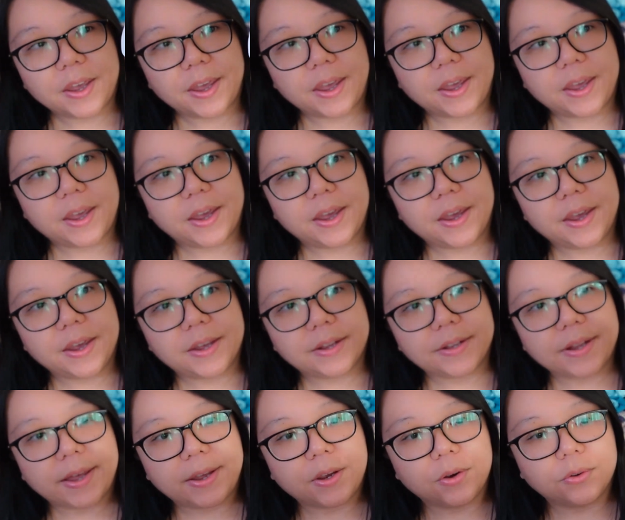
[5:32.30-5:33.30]

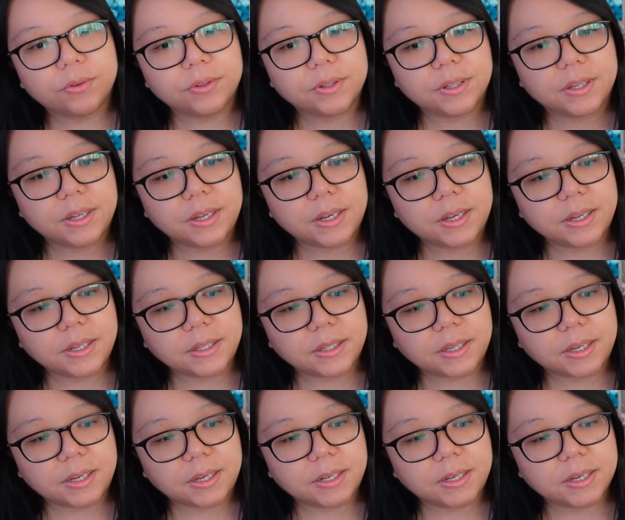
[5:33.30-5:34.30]
and I only
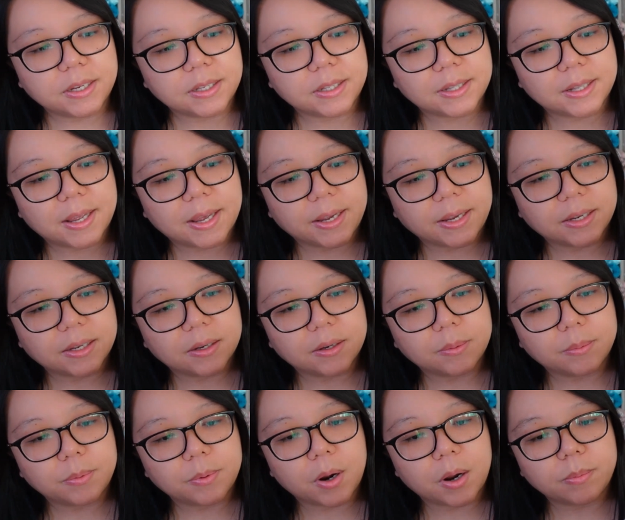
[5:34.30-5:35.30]
needed like
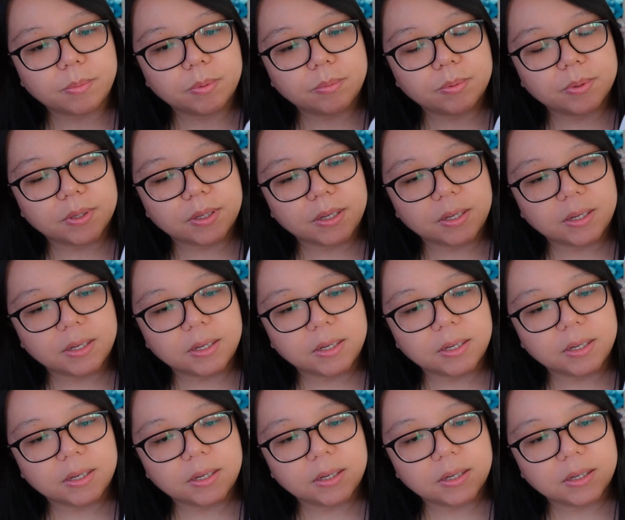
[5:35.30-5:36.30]

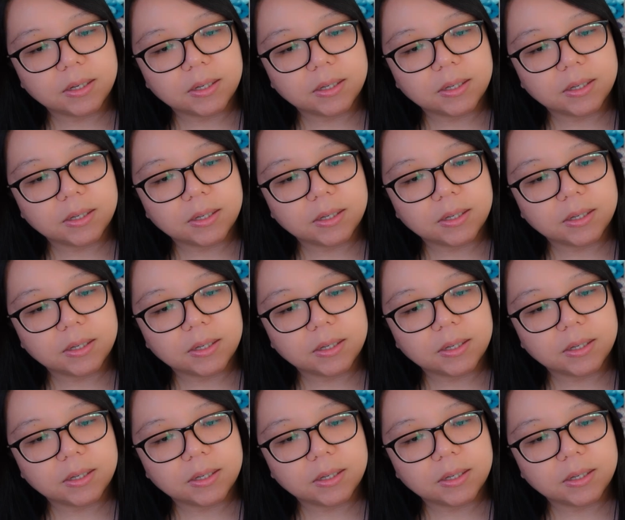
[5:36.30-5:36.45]
probably